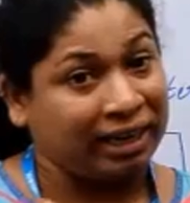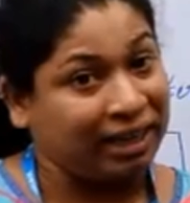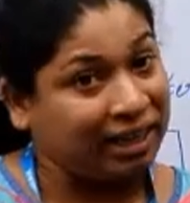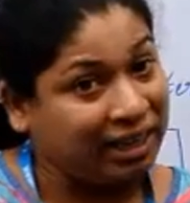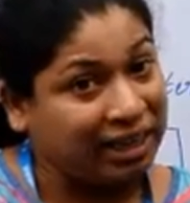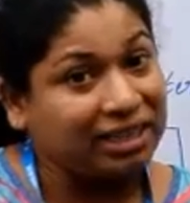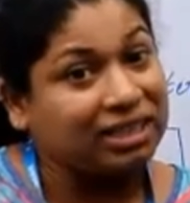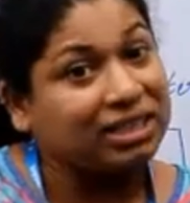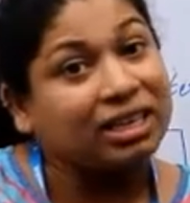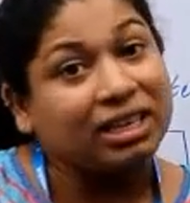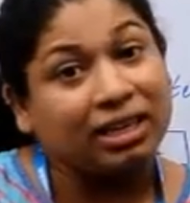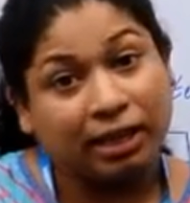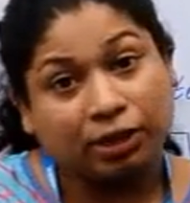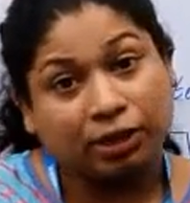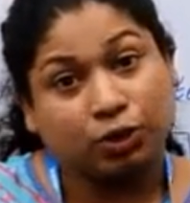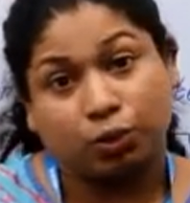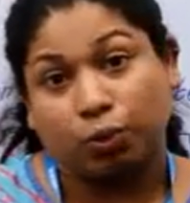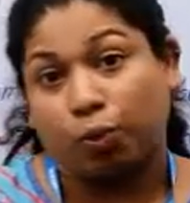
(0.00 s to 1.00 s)
easy
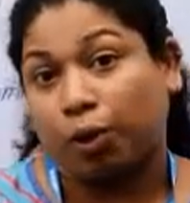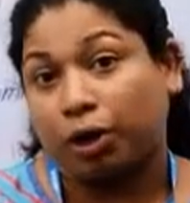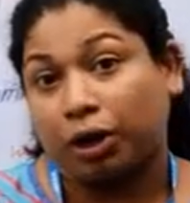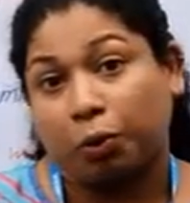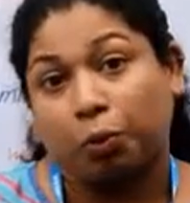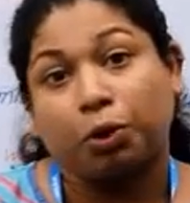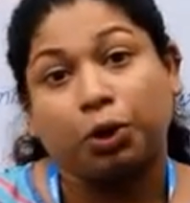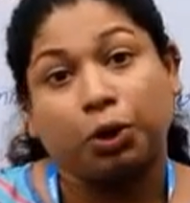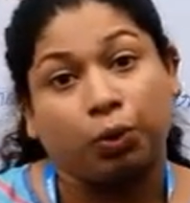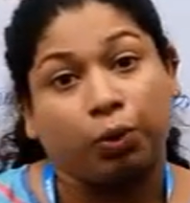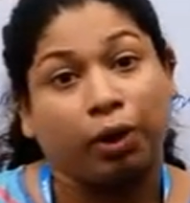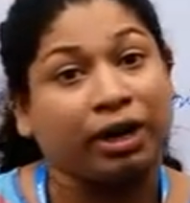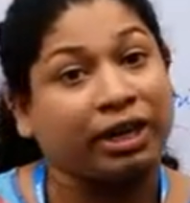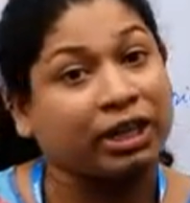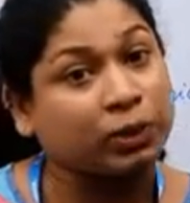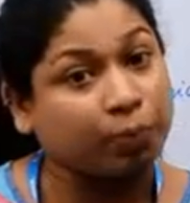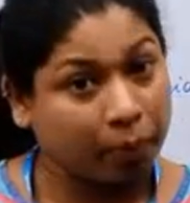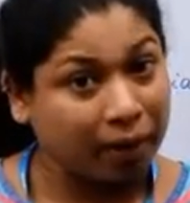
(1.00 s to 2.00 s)
yes to whatever you are
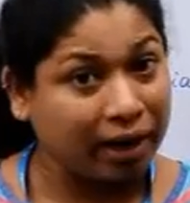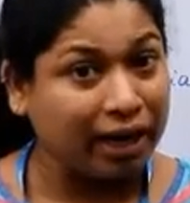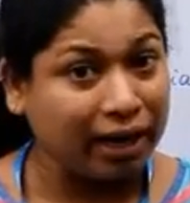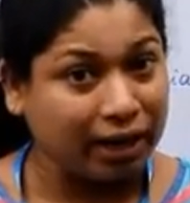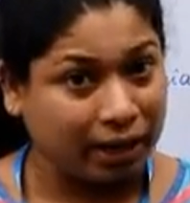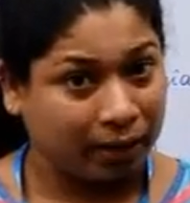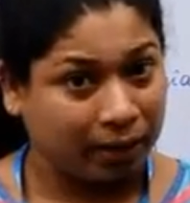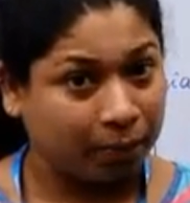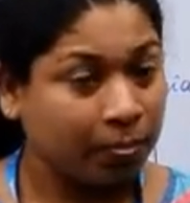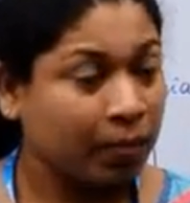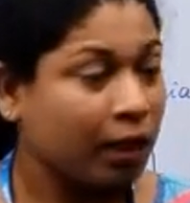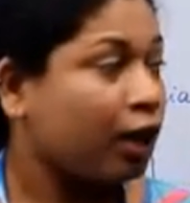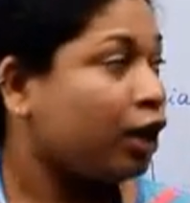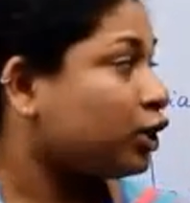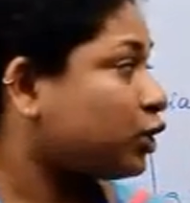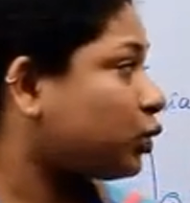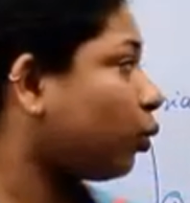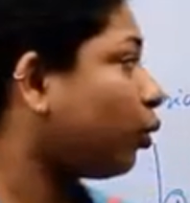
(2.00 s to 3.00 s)
explaining.
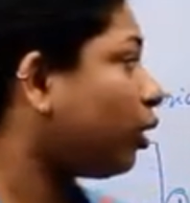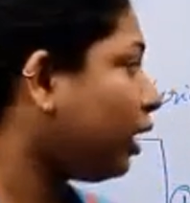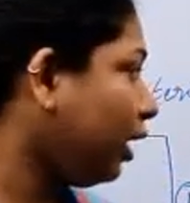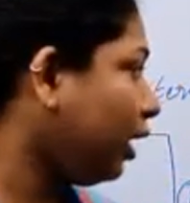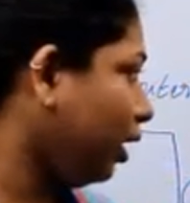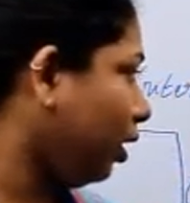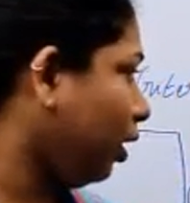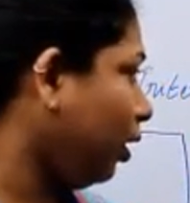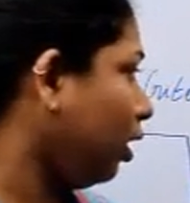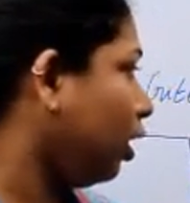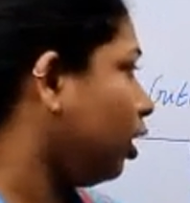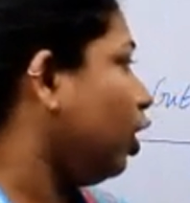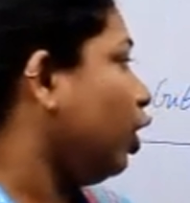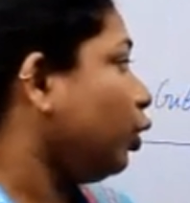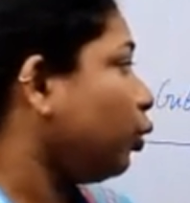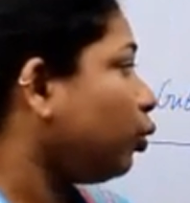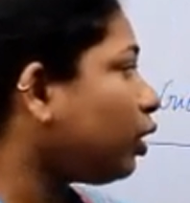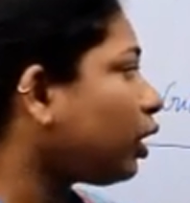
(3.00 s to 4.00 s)
So here
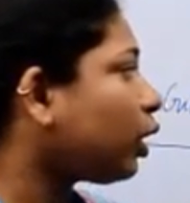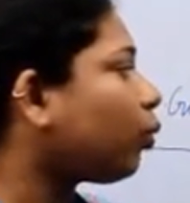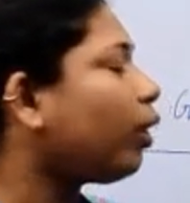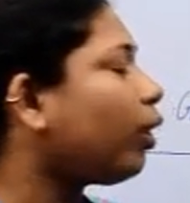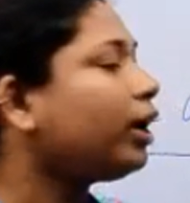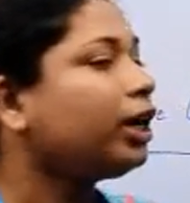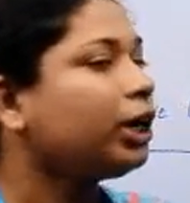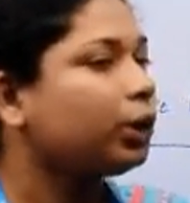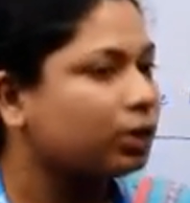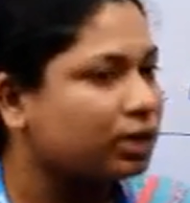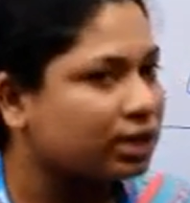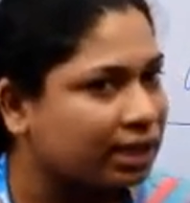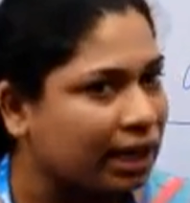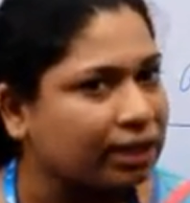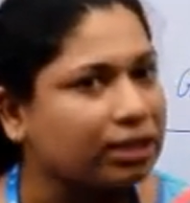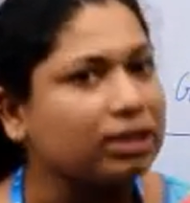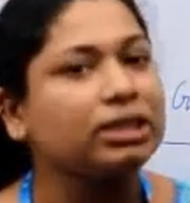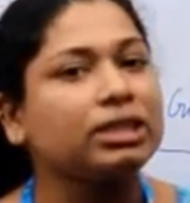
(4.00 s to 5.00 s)
you require to
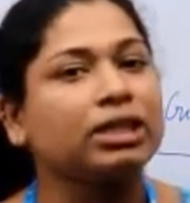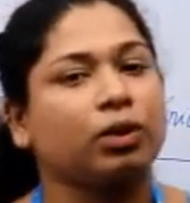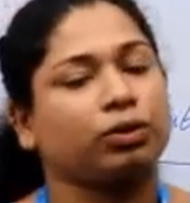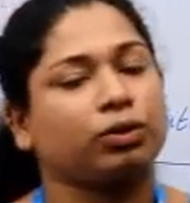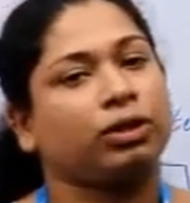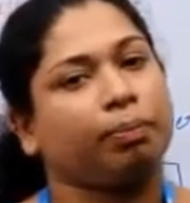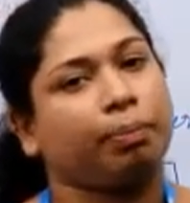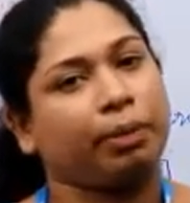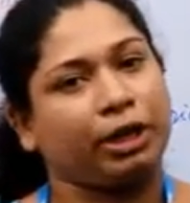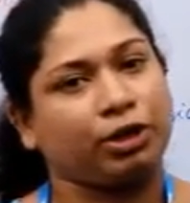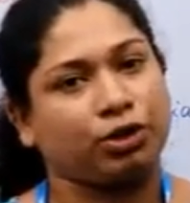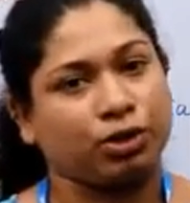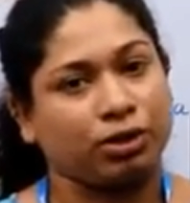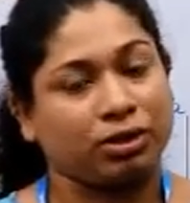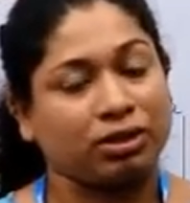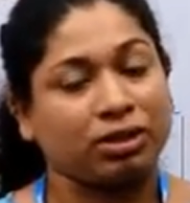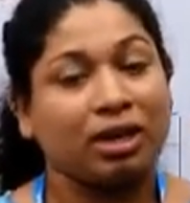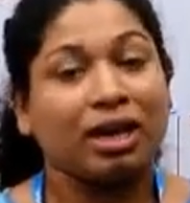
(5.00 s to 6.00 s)
settle down the
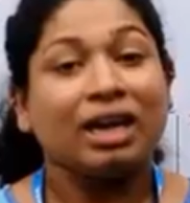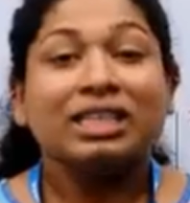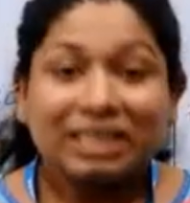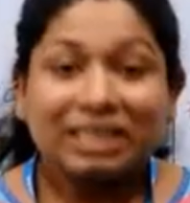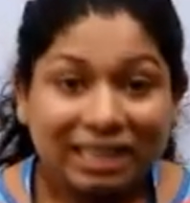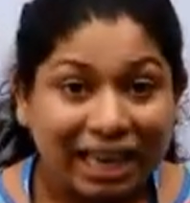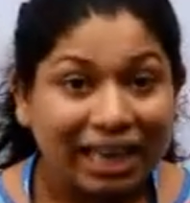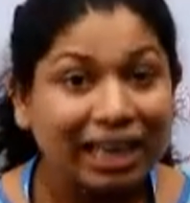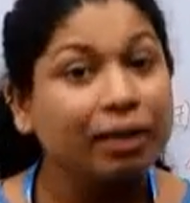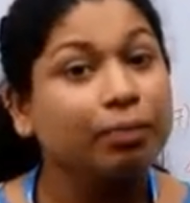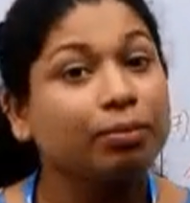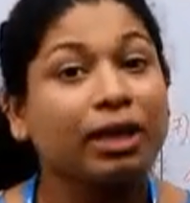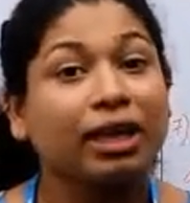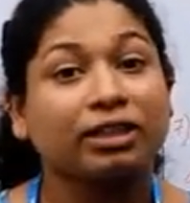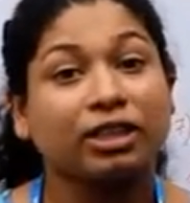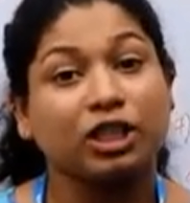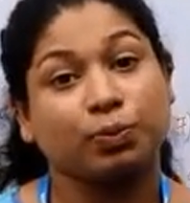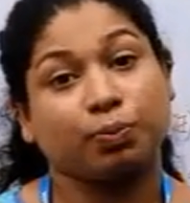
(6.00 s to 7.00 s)
patient. Tell him
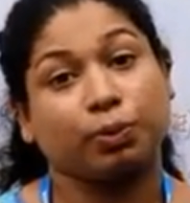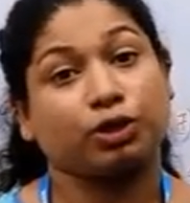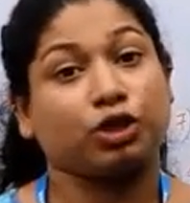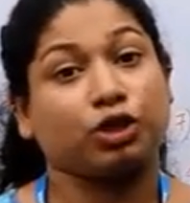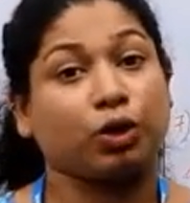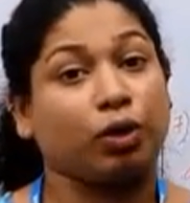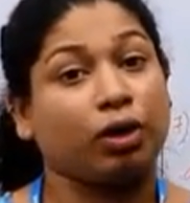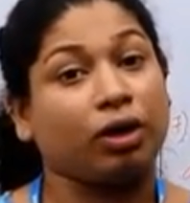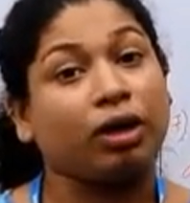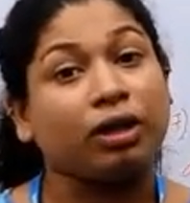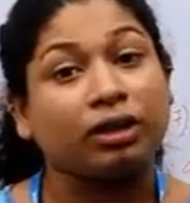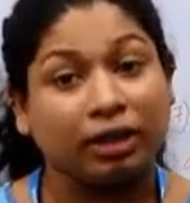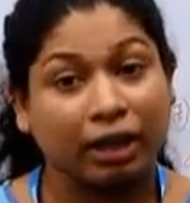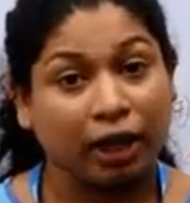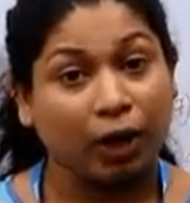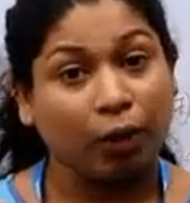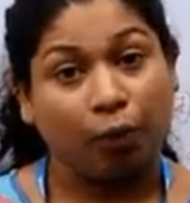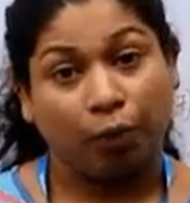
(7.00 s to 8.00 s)
that this particular
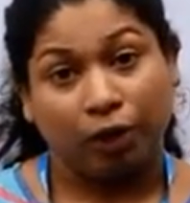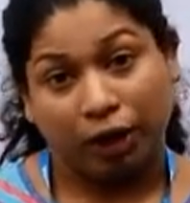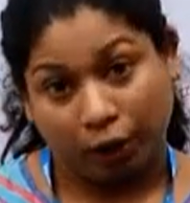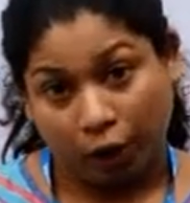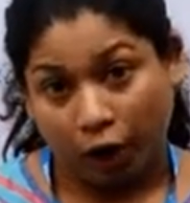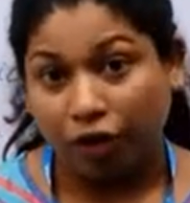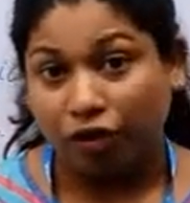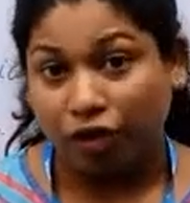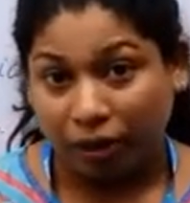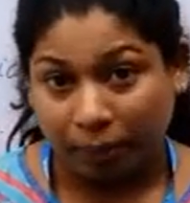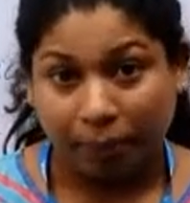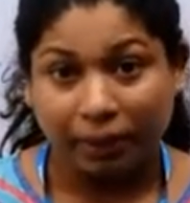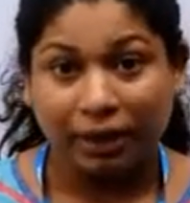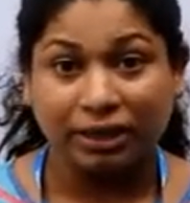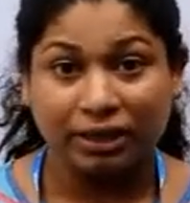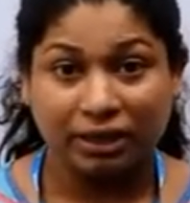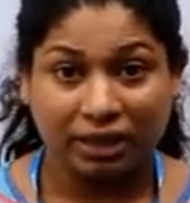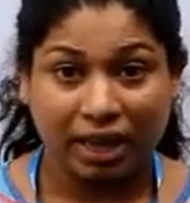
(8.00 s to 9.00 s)
thing will not
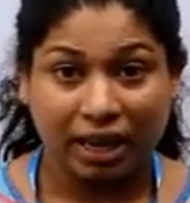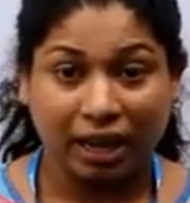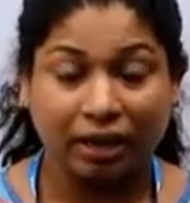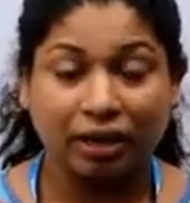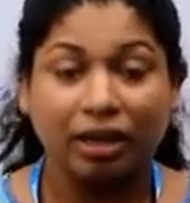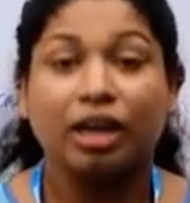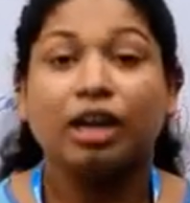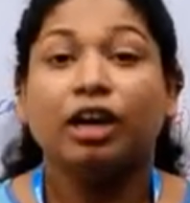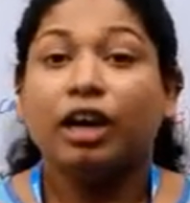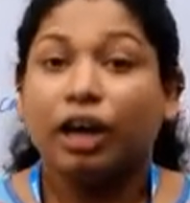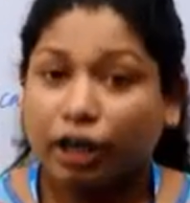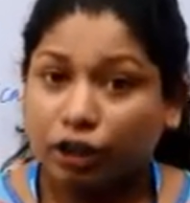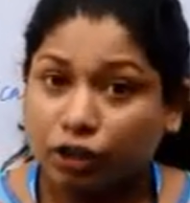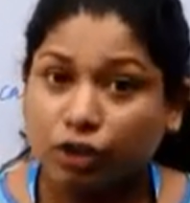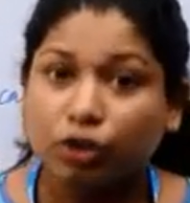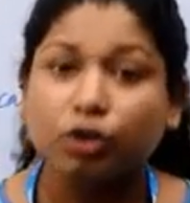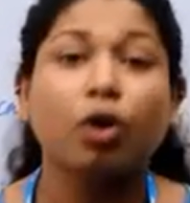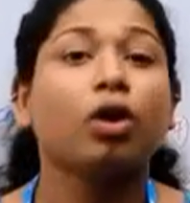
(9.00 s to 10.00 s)
repeat again.
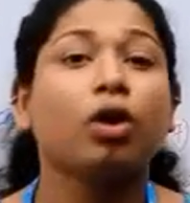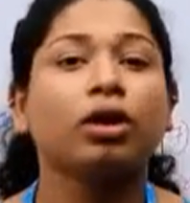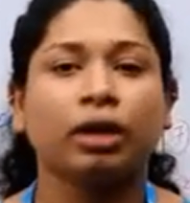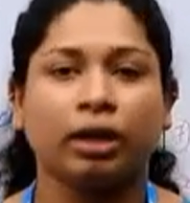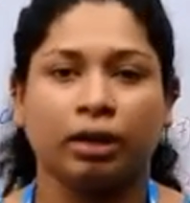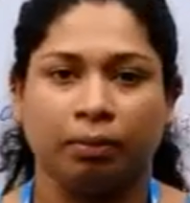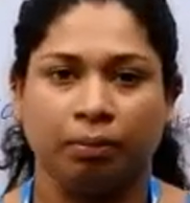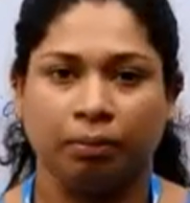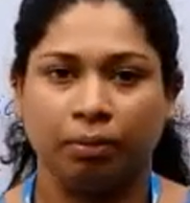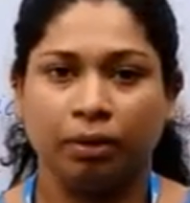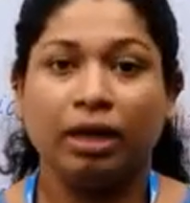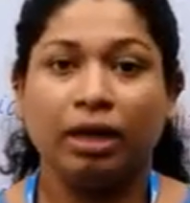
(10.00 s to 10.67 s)
Assure him